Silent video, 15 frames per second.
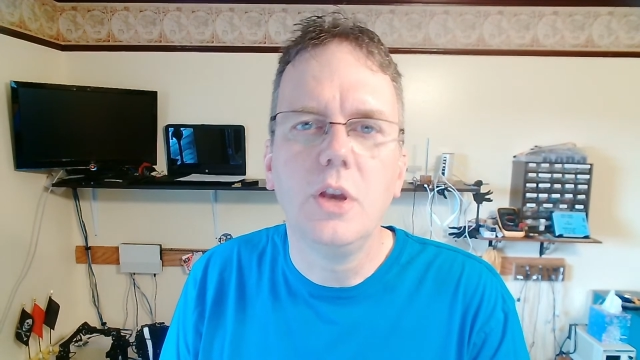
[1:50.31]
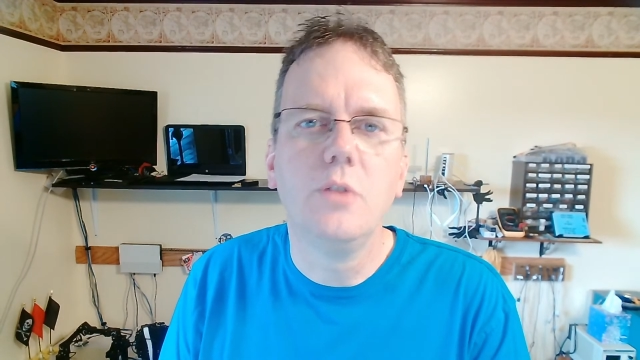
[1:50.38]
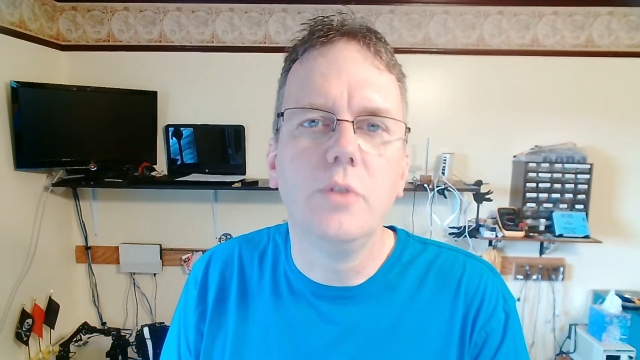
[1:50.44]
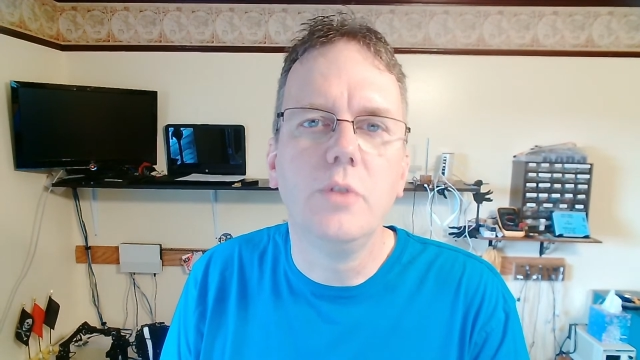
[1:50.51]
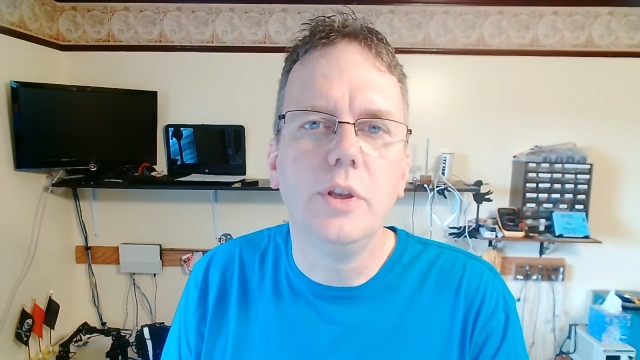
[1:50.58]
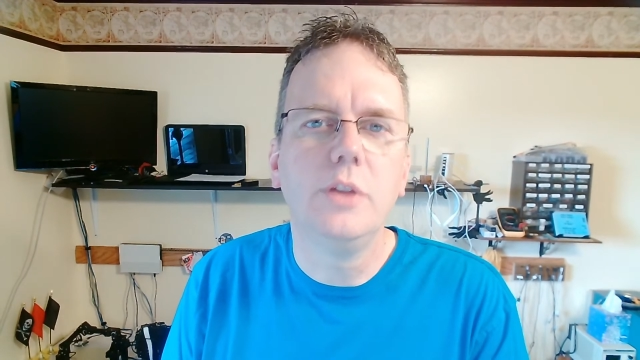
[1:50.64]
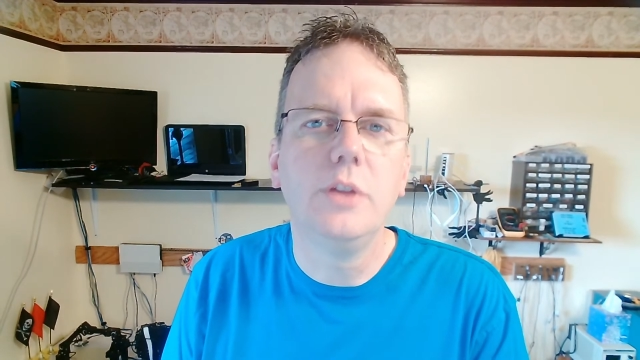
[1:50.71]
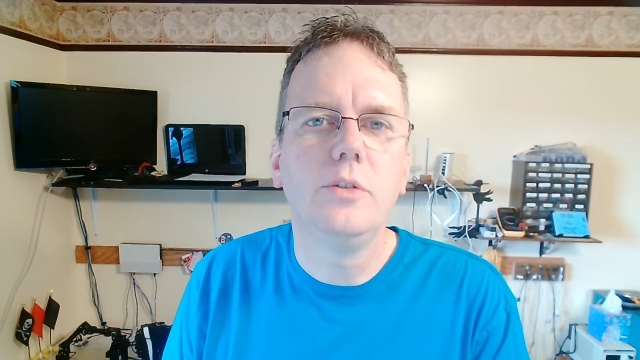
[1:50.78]
we
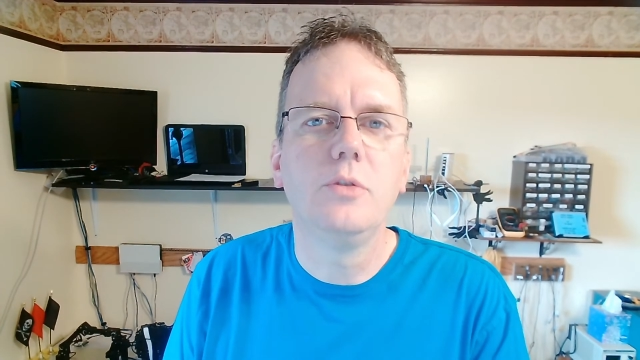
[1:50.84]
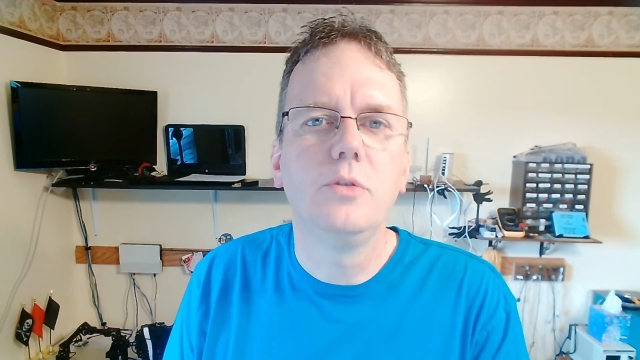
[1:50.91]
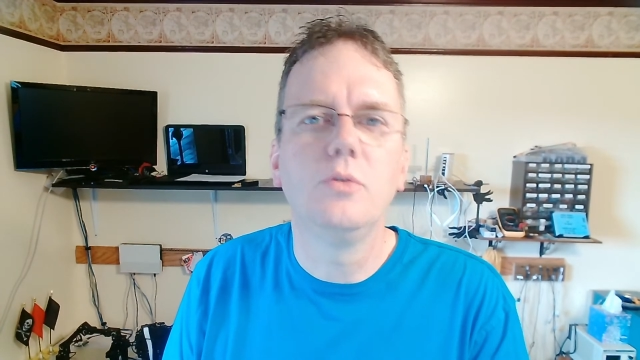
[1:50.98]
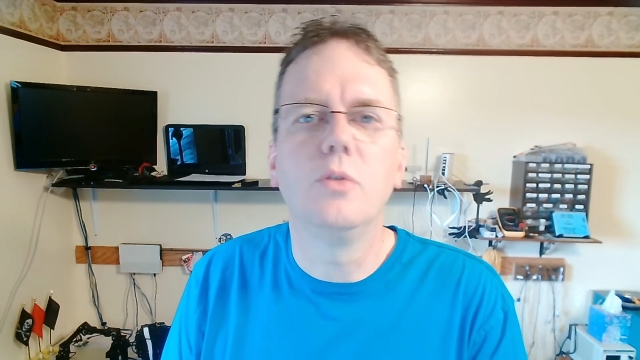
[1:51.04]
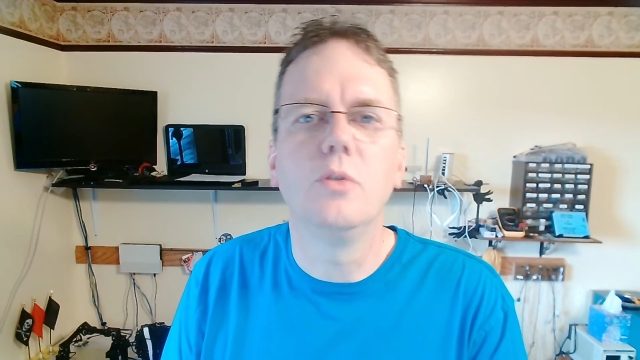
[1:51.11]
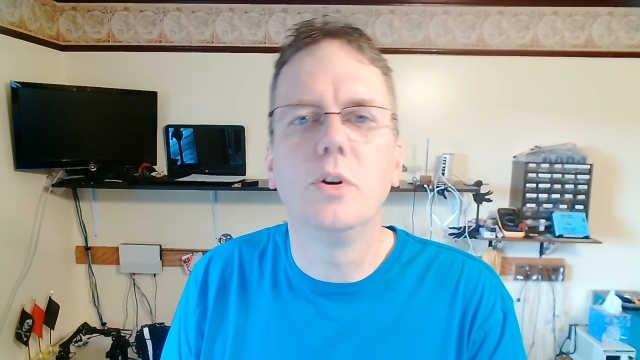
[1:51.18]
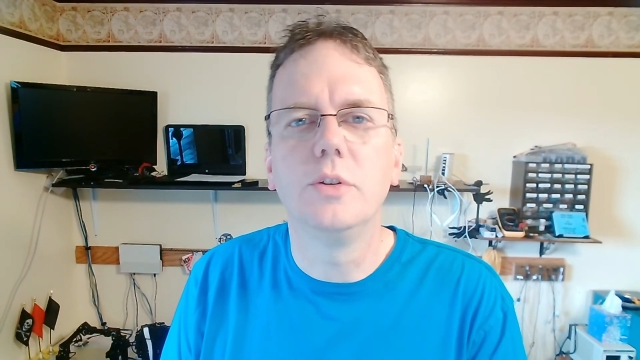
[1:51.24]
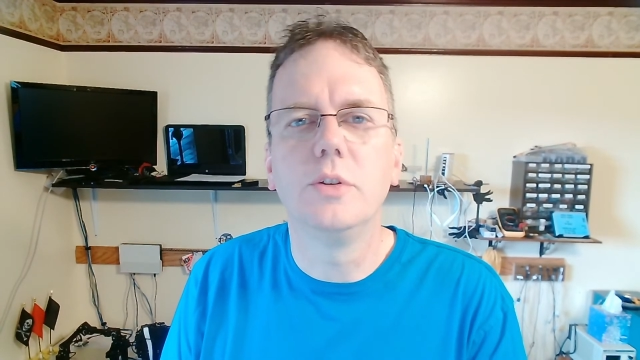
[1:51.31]
need
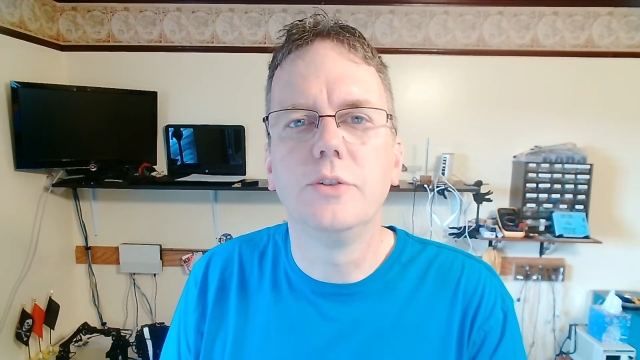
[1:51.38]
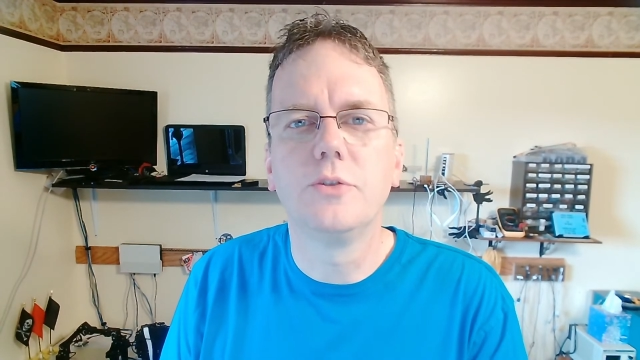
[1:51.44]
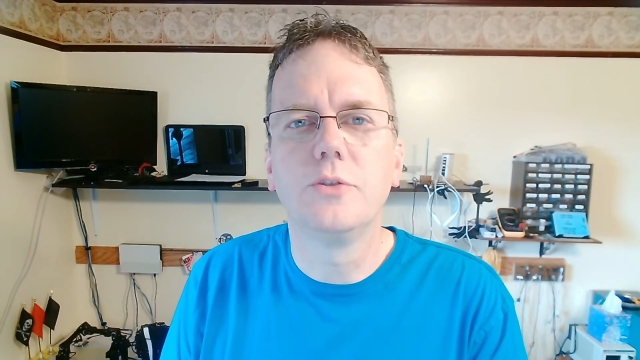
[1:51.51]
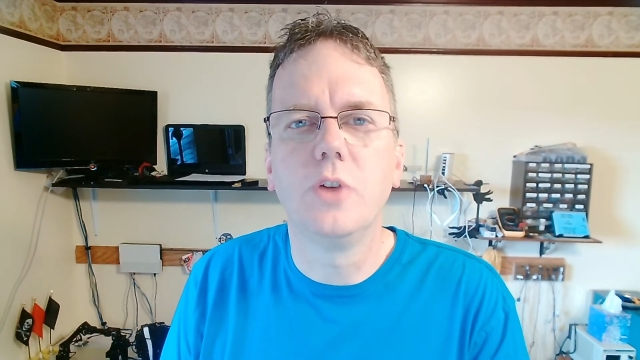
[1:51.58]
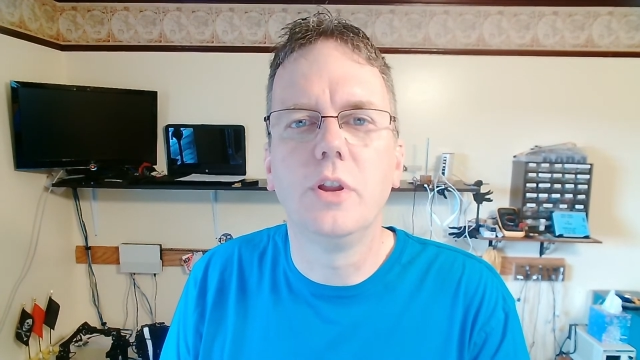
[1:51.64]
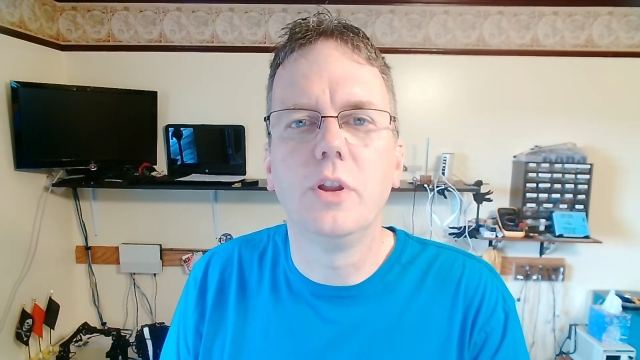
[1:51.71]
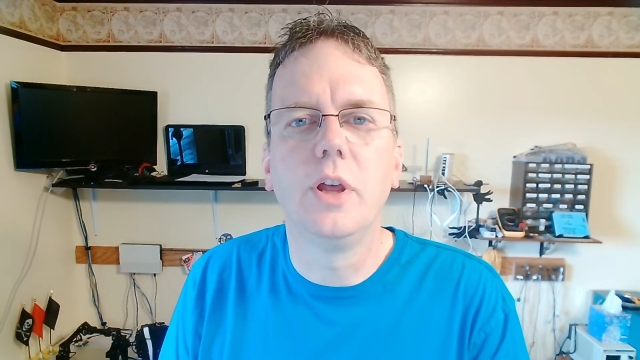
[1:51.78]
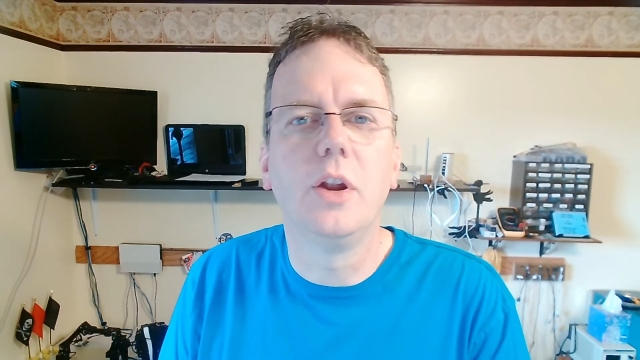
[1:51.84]
to
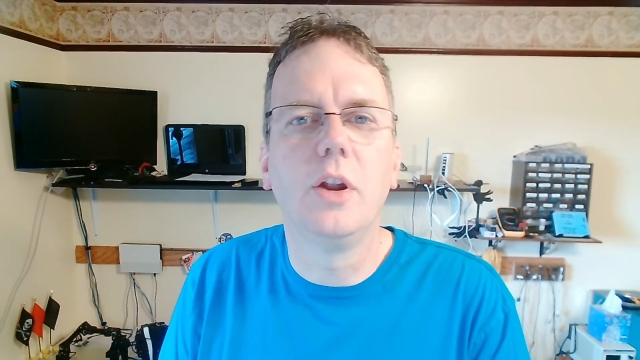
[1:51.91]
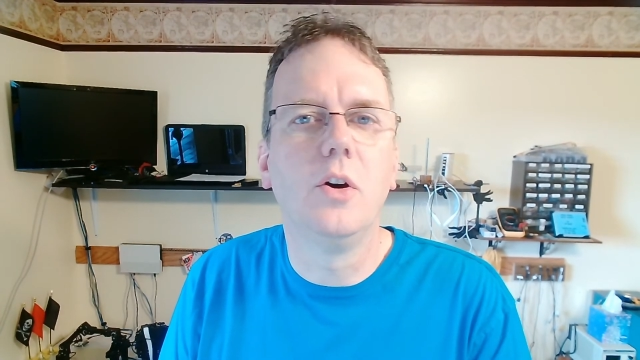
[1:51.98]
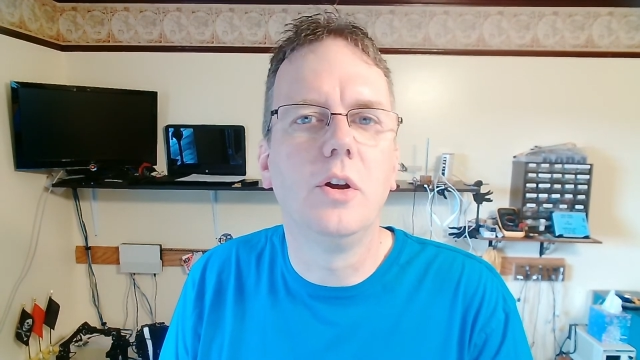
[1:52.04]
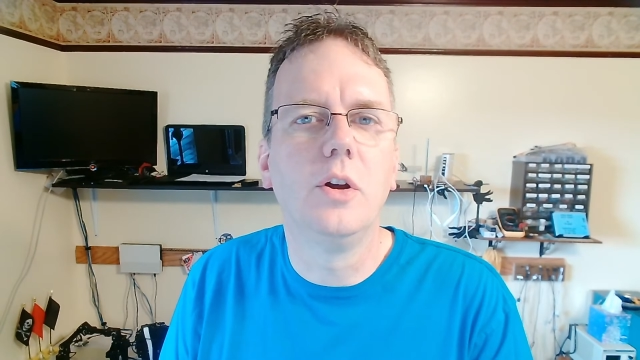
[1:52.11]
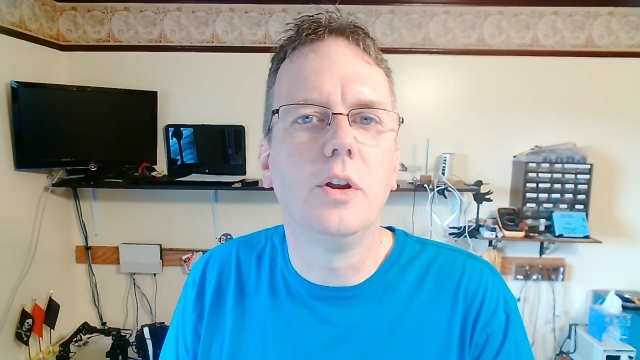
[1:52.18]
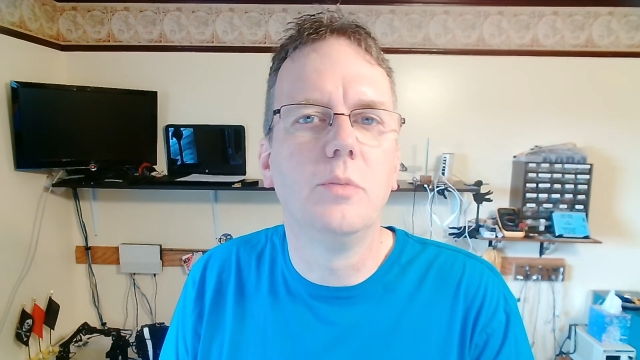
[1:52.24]
install that on